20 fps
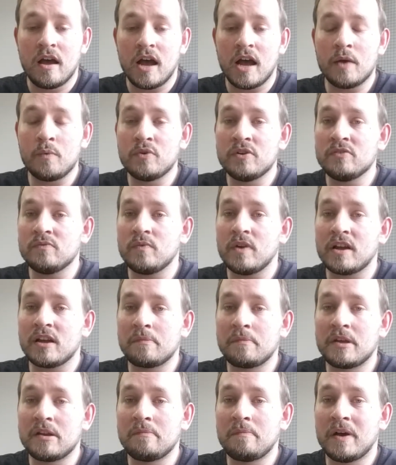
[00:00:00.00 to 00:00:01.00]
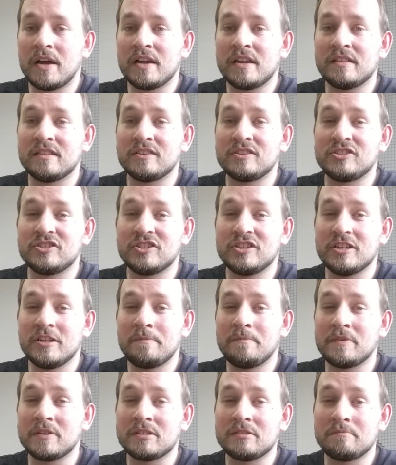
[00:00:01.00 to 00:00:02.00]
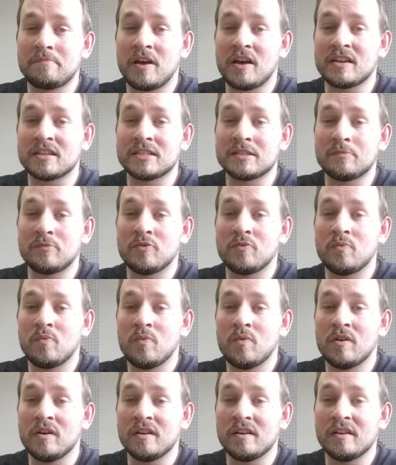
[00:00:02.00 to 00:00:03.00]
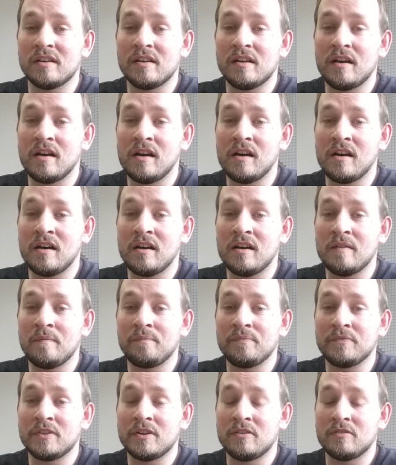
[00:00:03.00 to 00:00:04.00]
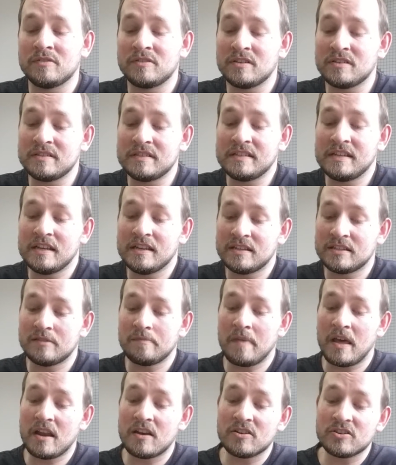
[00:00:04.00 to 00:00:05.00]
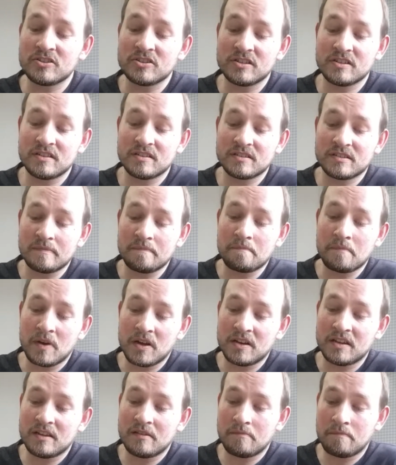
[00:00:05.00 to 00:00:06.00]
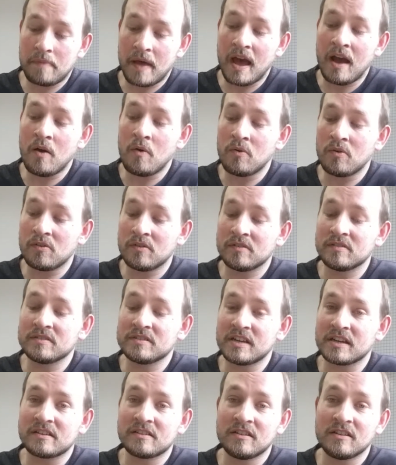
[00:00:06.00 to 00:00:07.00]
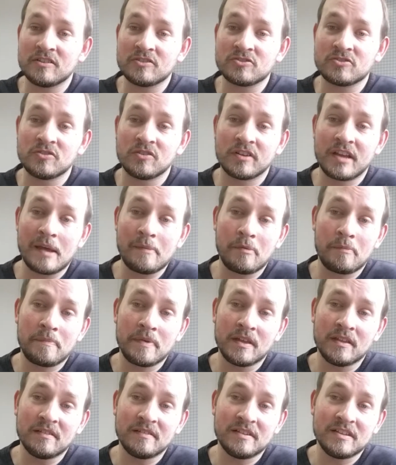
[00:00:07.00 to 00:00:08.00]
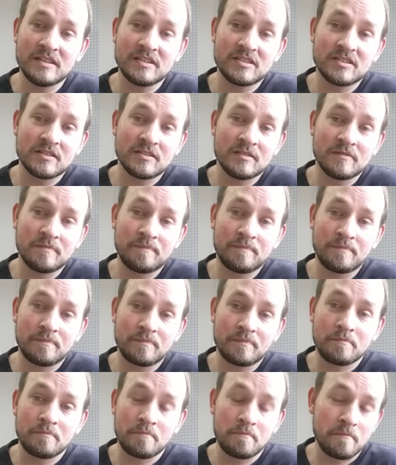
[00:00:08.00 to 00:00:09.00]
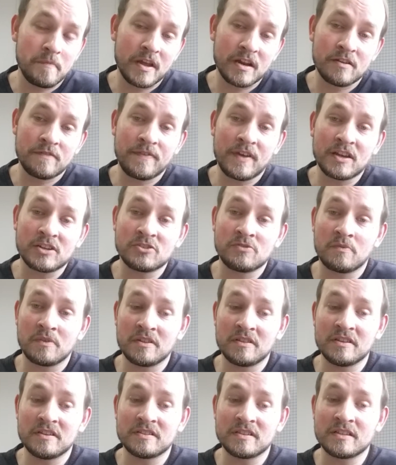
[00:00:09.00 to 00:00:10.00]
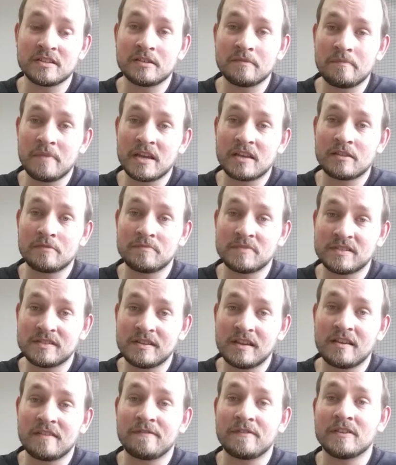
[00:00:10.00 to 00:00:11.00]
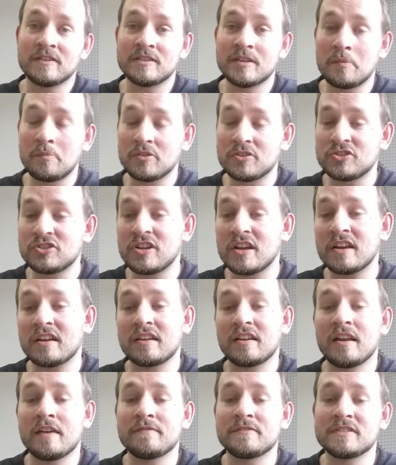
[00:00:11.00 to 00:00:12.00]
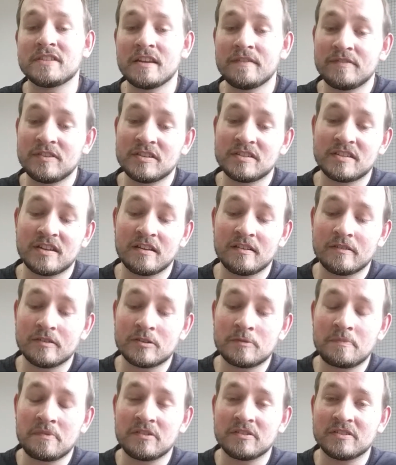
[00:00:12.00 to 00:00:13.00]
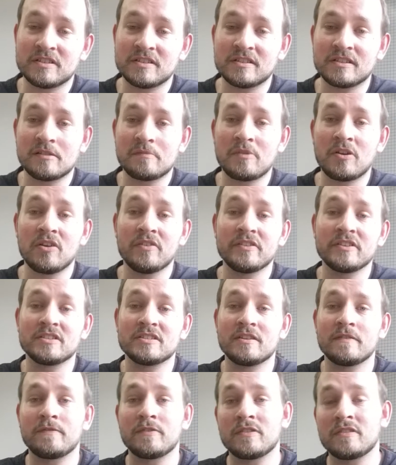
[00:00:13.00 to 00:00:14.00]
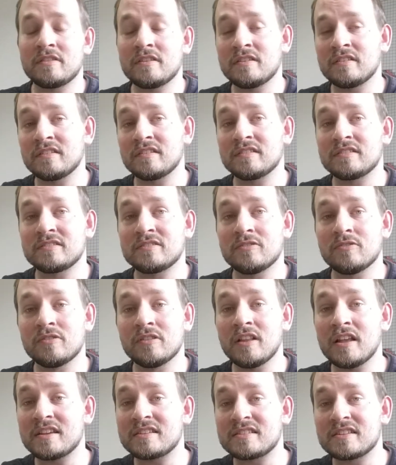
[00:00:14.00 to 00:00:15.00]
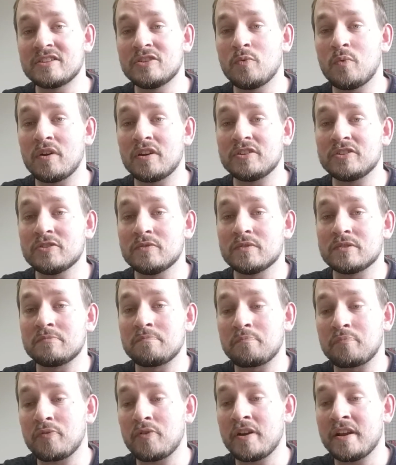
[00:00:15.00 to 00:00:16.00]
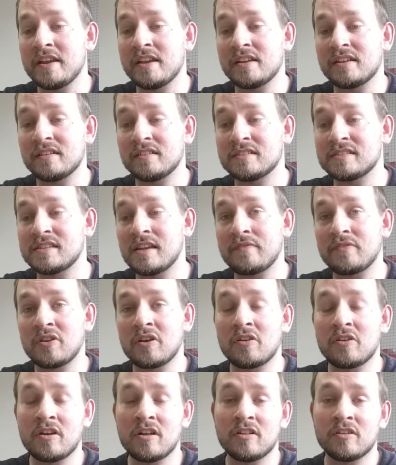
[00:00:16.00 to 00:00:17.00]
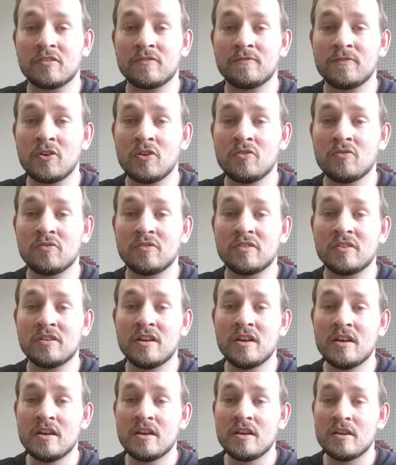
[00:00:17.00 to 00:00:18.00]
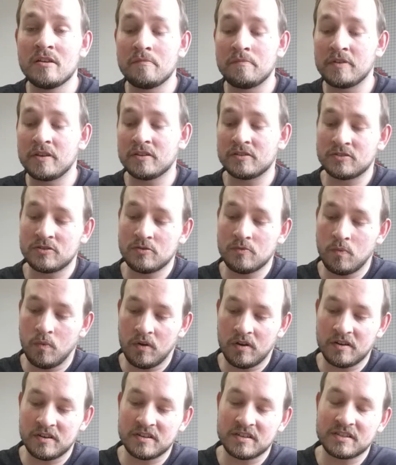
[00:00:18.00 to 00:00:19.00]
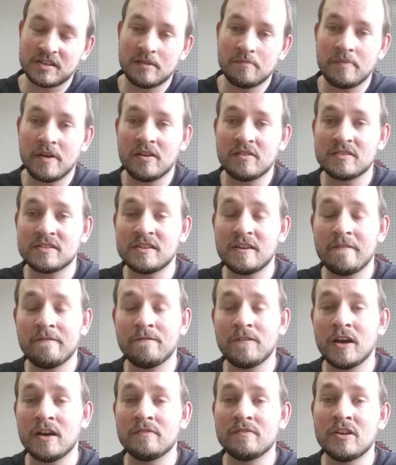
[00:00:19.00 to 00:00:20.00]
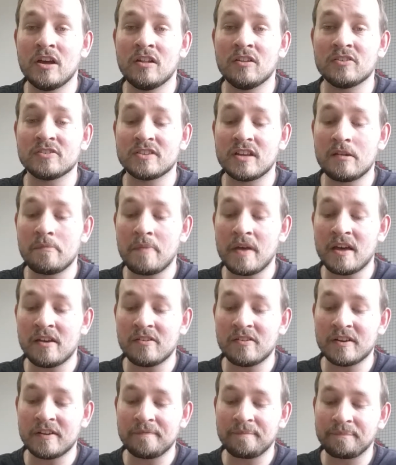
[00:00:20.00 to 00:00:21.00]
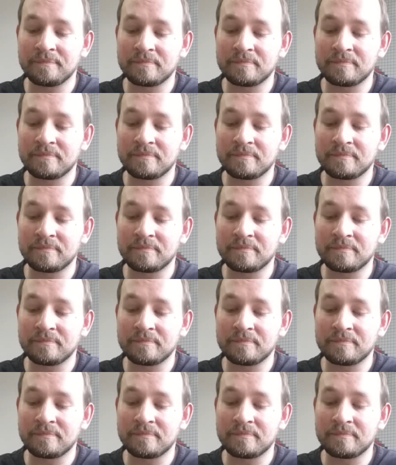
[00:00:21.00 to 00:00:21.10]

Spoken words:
I wouldn't recommend buying the cheapest possible one. It does take some energy and some money and power and technological capability to manufacture one of these and to make them safe and double check and have safety standards built into them and all these different things. So the last thing you want to do is break a $700 phone because you wanted to skimp out and save $5 on a battery.